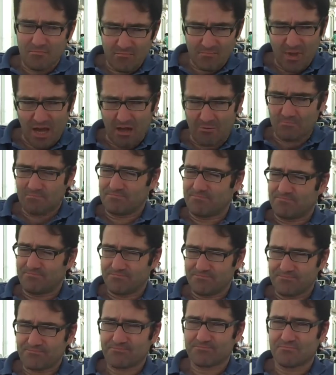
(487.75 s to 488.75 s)
Yeah.
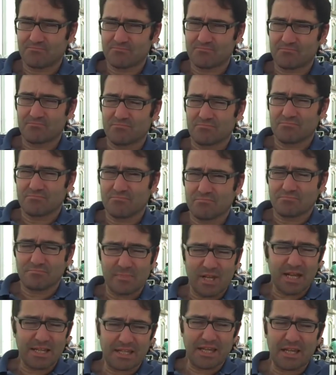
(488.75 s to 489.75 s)

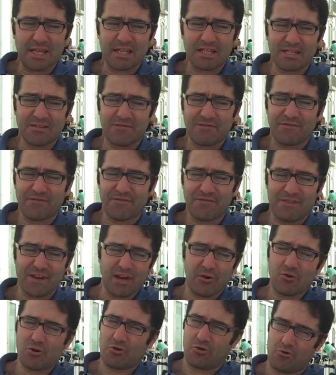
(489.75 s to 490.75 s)
I think it's
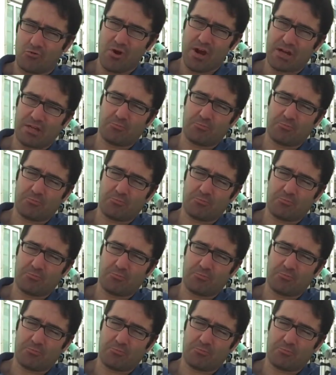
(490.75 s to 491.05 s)
very correct.